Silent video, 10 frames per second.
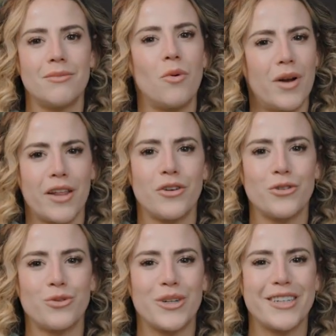One of
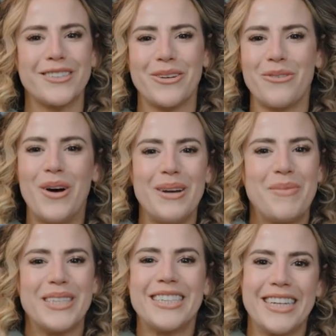those words, what
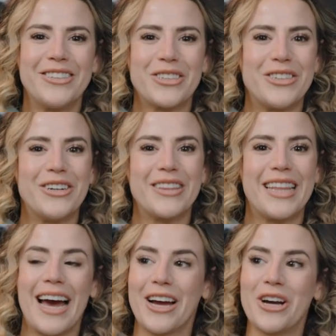potential
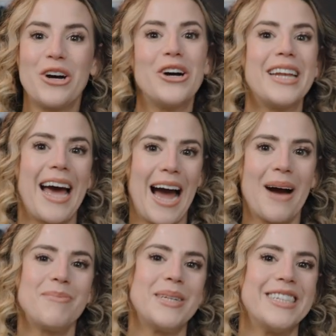that could
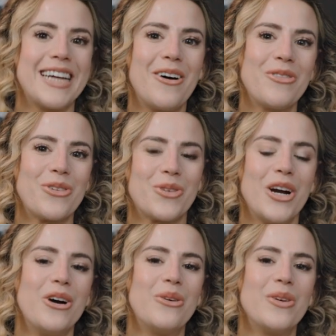happen down the
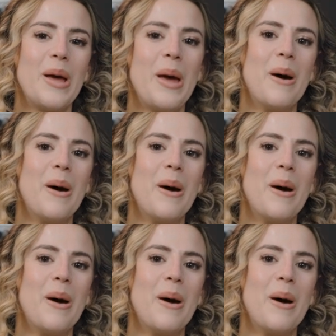road.